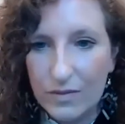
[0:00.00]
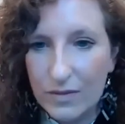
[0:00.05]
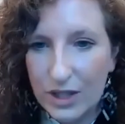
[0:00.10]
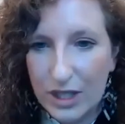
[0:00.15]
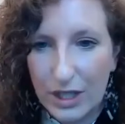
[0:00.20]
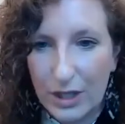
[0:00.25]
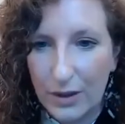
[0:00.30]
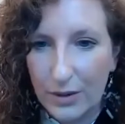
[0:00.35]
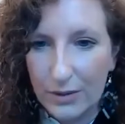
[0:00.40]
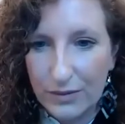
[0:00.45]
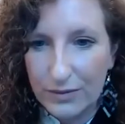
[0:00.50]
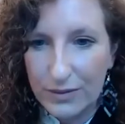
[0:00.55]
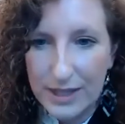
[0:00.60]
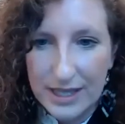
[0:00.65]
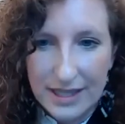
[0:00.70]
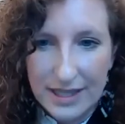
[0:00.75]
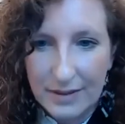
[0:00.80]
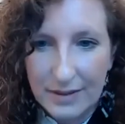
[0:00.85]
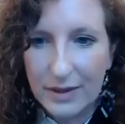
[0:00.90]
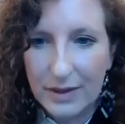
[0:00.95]
you know,
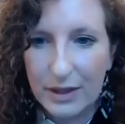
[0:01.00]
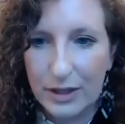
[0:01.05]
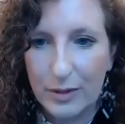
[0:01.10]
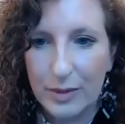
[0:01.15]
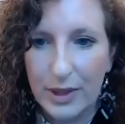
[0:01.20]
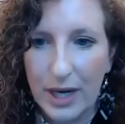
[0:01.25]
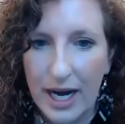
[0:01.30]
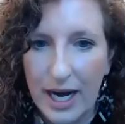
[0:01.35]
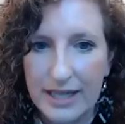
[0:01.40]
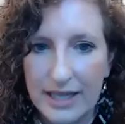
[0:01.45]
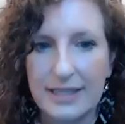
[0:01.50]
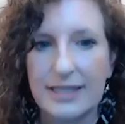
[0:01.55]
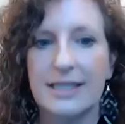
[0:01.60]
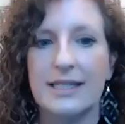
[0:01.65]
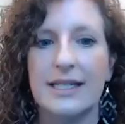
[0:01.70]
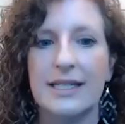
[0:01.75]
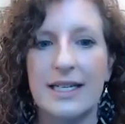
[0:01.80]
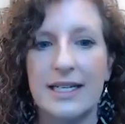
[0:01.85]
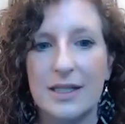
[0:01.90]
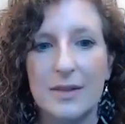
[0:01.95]
similar
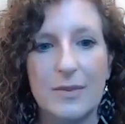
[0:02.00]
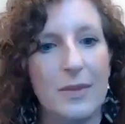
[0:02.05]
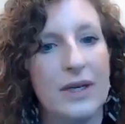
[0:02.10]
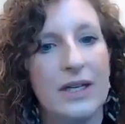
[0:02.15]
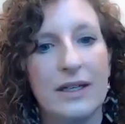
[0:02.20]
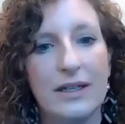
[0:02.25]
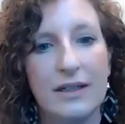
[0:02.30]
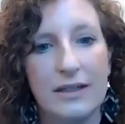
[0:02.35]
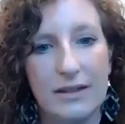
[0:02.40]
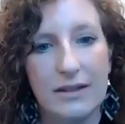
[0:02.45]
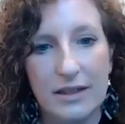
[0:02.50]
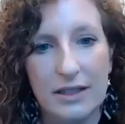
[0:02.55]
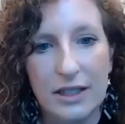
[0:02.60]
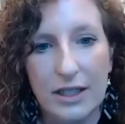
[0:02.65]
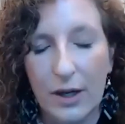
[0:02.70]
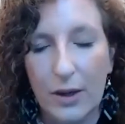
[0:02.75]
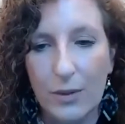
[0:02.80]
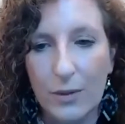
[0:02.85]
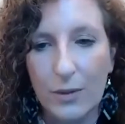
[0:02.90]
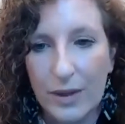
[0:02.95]
processes, but you
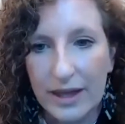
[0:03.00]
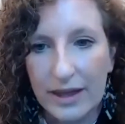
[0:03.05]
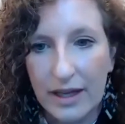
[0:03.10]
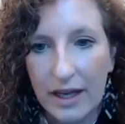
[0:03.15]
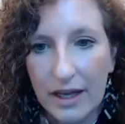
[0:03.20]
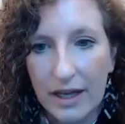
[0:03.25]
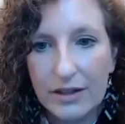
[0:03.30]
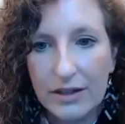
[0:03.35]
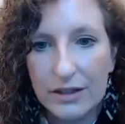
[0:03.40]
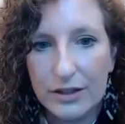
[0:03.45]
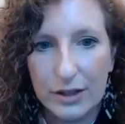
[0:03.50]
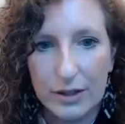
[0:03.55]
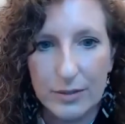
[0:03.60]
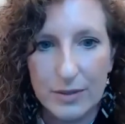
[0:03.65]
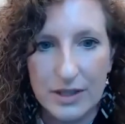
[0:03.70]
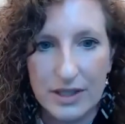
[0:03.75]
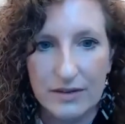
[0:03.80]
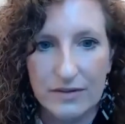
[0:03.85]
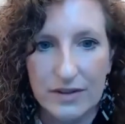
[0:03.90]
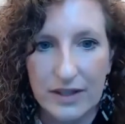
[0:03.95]
know, with other
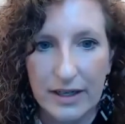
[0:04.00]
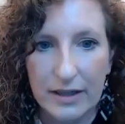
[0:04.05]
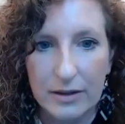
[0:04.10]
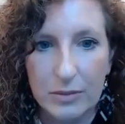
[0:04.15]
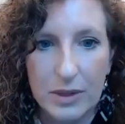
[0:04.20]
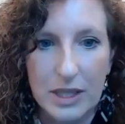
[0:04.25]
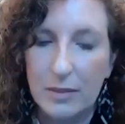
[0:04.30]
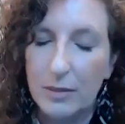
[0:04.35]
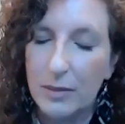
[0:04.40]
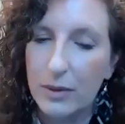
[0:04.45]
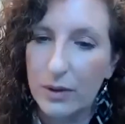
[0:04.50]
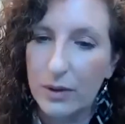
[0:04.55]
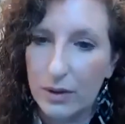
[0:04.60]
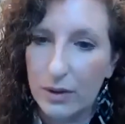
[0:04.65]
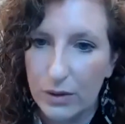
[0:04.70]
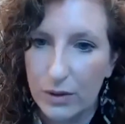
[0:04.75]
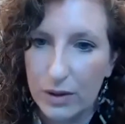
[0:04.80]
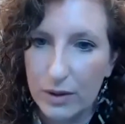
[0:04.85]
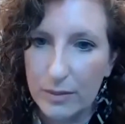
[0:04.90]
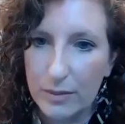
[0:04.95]
groups of young people who
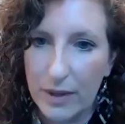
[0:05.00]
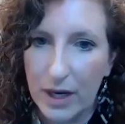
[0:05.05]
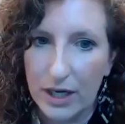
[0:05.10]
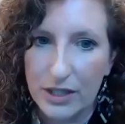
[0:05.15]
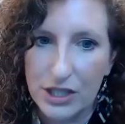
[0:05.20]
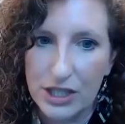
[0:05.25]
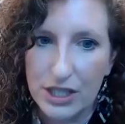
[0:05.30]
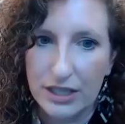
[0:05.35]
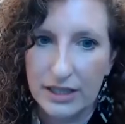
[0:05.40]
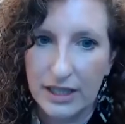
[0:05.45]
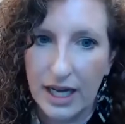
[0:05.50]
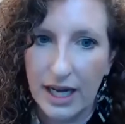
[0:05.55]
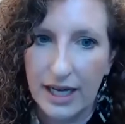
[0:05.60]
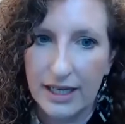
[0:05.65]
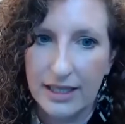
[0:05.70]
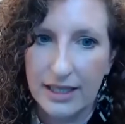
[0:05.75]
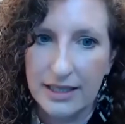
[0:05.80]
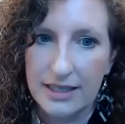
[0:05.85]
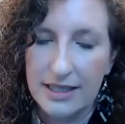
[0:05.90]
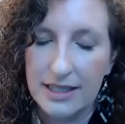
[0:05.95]
are
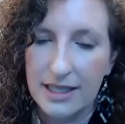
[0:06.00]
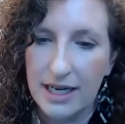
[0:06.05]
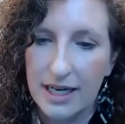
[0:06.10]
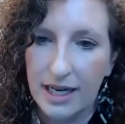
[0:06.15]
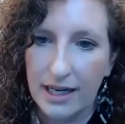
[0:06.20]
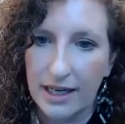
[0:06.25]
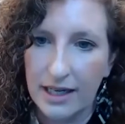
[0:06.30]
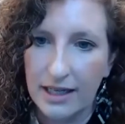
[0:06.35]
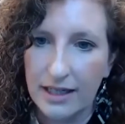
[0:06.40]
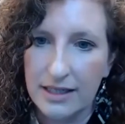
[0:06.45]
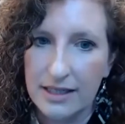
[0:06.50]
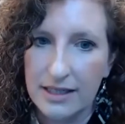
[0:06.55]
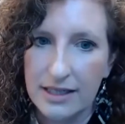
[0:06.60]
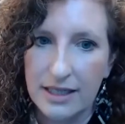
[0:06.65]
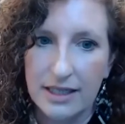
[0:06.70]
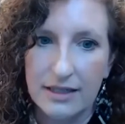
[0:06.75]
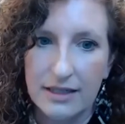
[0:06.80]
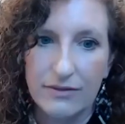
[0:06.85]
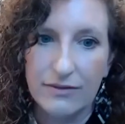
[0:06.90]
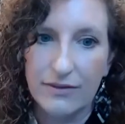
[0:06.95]
marginalized and
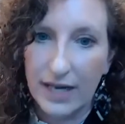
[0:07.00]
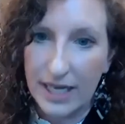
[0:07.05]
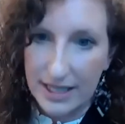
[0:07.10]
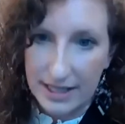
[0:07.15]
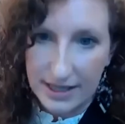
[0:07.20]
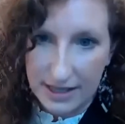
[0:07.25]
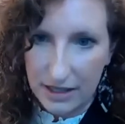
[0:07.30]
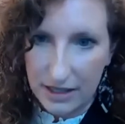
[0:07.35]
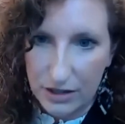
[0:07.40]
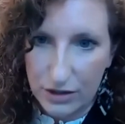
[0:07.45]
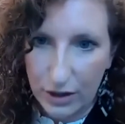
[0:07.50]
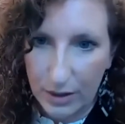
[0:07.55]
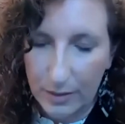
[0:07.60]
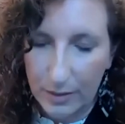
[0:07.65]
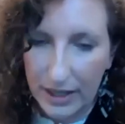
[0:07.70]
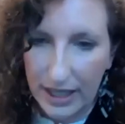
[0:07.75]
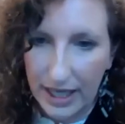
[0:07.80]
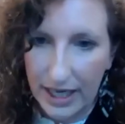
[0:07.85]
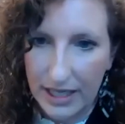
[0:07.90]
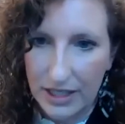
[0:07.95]
face
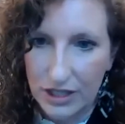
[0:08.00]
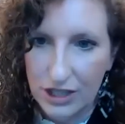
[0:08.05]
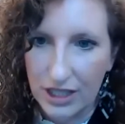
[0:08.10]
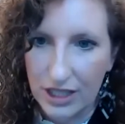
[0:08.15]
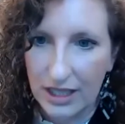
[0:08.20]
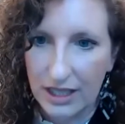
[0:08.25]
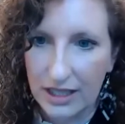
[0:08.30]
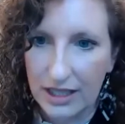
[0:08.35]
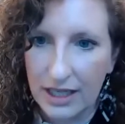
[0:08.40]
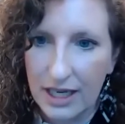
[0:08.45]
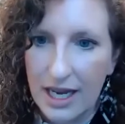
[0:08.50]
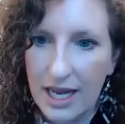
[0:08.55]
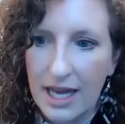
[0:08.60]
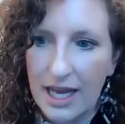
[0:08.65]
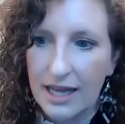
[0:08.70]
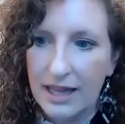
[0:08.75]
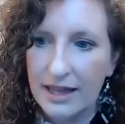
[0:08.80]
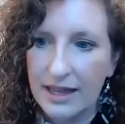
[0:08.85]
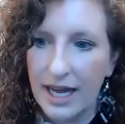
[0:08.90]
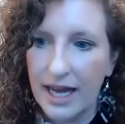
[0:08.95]
discrimination,
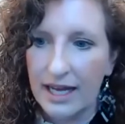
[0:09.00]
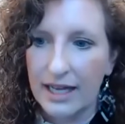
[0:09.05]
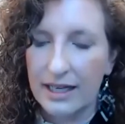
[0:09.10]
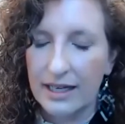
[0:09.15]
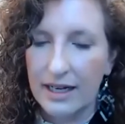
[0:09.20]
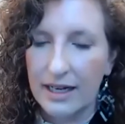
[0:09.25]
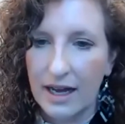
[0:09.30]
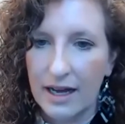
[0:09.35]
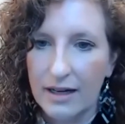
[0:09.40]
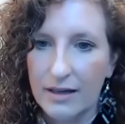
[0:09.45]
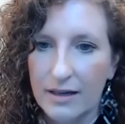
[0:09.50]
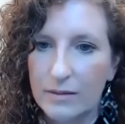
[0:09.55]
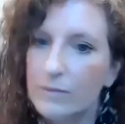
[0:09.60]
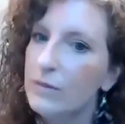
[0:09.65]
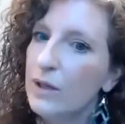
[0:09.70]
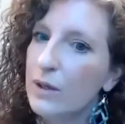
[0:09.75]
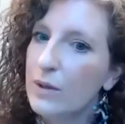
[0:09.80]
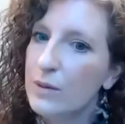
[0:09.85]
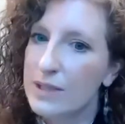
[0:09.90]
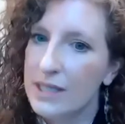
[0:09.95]
that um,
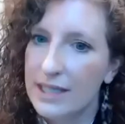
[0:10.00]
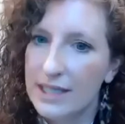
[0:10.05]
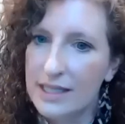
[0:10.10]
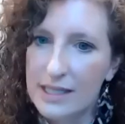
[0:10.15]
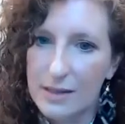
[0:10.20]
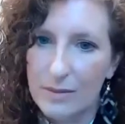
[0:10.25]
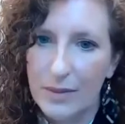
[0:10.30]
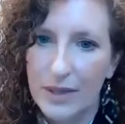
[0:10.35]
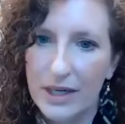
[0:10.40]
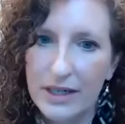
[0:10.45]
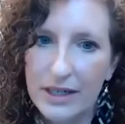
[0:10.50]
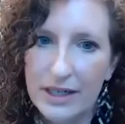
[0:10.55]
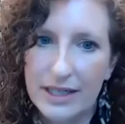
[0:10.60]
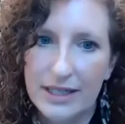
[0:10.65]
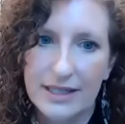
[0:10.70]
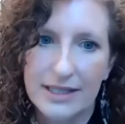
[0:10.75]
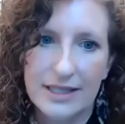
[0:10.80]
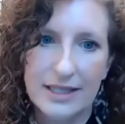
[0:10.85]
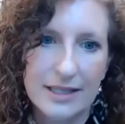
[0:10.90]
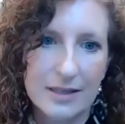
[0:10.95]
those
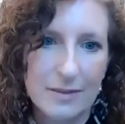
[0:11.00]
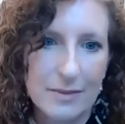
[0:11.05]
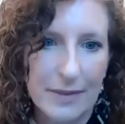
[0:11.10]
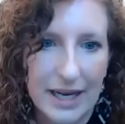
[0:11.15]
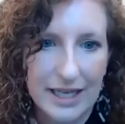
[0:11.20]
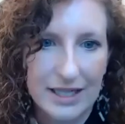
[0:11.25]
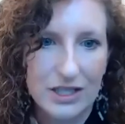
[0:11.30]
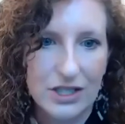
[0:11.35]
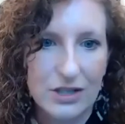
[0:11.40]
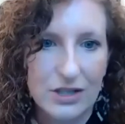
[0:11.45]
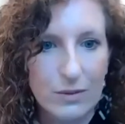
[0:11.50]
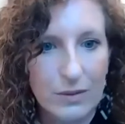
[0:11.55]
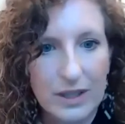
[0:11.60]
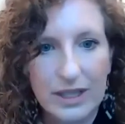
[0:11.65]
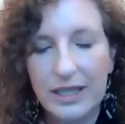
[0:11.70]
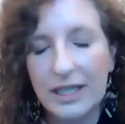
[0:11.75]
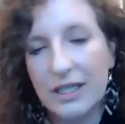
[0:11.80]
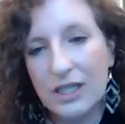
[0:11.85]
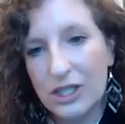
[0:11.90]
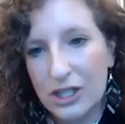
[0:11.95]
experiences may
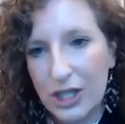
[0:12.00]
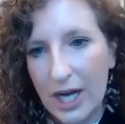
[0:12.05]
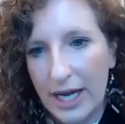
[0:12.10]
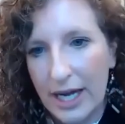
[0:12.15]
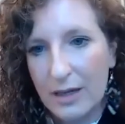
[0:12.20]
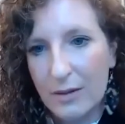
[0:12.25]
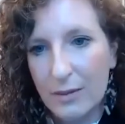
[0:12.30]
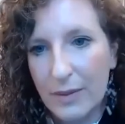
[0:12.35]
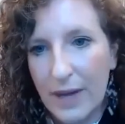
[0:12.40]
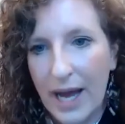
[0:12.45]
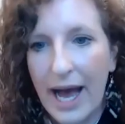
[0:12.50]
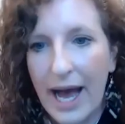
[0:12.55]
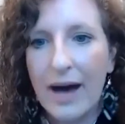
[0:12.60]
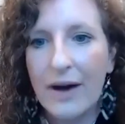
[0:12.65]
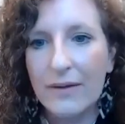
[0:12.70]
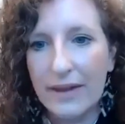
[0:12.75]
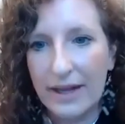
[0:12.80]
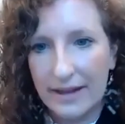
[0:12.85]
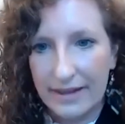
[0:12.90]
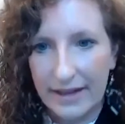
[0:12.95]
really shape how
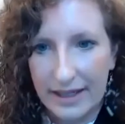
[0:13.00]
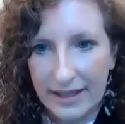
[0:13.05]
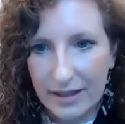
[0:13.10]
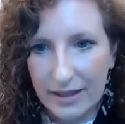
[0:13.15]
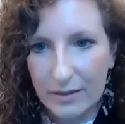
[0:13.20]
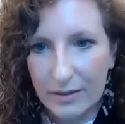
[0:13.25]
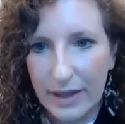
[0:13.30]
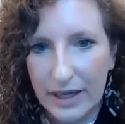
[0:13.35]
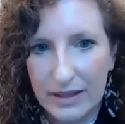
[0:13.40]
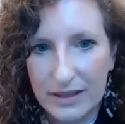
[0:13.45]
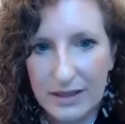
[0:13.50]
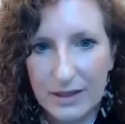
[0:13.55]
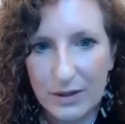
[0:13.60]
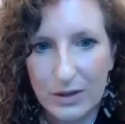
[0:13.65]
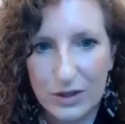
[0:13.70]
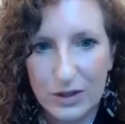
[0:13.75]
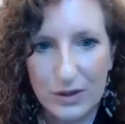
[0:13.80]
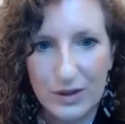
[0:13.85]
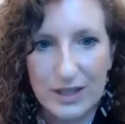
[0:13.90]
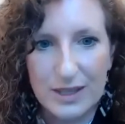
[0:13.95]
they think about
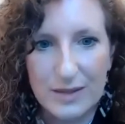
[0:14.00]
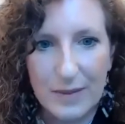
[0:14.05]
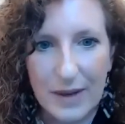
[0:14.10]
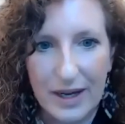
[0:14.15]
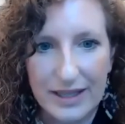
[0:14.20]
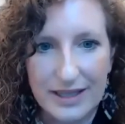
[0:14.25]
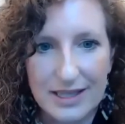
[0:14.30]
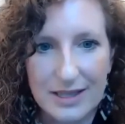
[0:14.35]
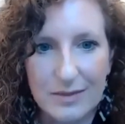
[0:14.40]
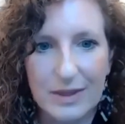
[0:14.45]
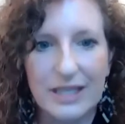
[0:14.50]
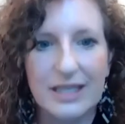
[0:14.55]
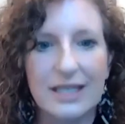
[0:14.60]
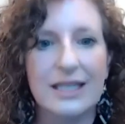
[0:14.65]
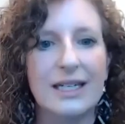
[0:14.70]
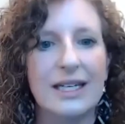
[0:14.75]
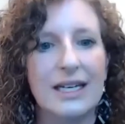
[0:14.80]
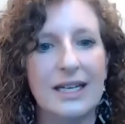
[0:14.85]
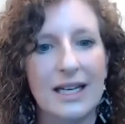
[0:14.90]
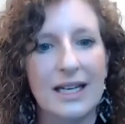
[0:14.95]
social
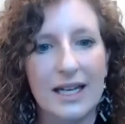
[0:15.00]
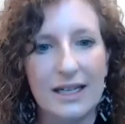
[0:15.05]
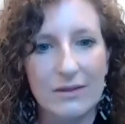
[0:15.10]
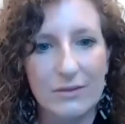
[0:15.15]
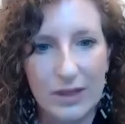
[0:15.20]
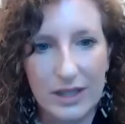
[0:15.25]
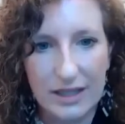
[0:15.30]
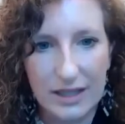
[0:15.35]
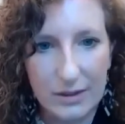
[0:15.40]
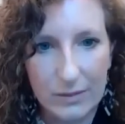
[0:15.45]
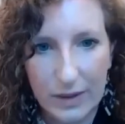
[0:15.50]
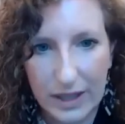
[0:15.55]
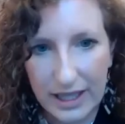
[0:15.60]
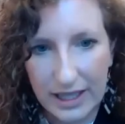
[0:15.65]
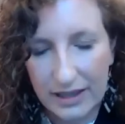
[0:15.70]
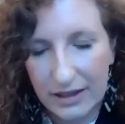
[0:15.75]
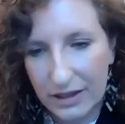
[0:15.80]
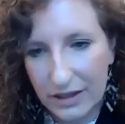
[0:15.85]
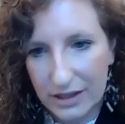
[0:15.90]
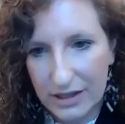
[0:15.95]
responsibility and really what
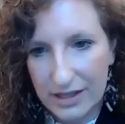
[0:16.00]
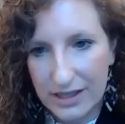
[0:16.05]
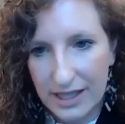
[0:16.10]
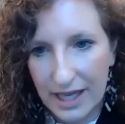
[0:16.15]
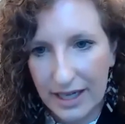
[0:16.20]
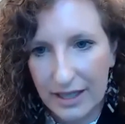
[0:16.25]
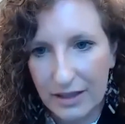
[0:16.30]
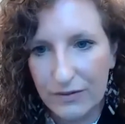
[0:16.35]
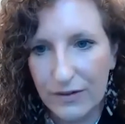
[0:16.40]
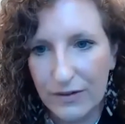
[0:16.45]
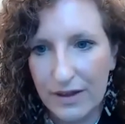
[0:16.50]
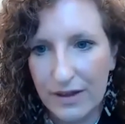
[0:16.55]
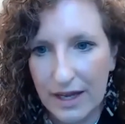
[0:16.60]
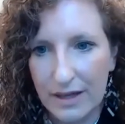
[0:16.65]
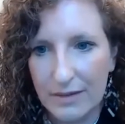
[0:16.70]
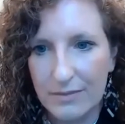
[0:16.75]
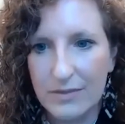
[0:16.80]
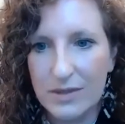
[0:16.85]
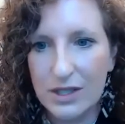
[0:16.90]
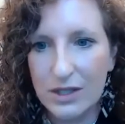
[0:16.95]
it looks like for
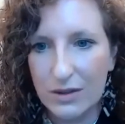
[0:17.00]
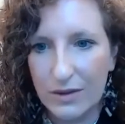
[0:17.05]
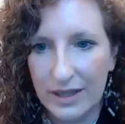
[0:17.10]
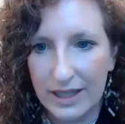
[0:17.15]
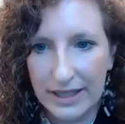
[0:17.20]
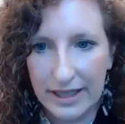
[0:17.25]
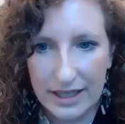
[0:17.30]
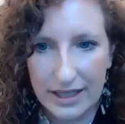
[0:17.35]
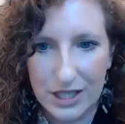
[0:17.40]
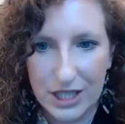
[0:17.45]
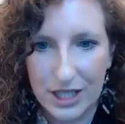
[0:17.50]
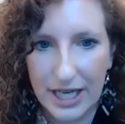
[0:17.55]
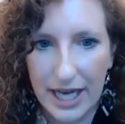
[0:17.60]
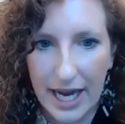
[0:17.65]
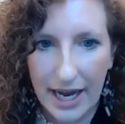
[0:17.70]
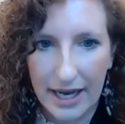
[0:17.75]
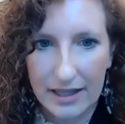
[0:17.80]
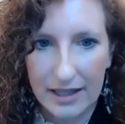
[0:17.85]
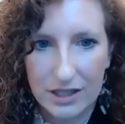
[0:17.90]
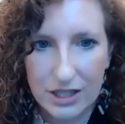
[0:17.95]
them to engage in
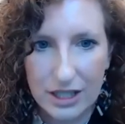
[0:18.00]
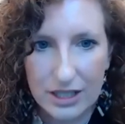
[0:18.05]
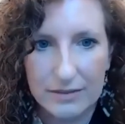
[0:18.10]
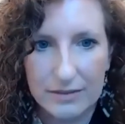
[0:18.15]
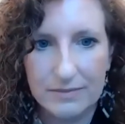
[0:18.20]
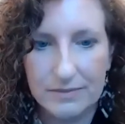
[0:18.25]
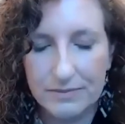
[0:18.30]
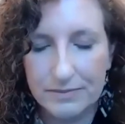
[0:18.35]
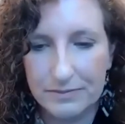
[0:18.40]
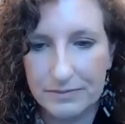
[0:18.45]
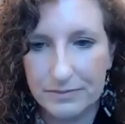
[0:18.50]
action.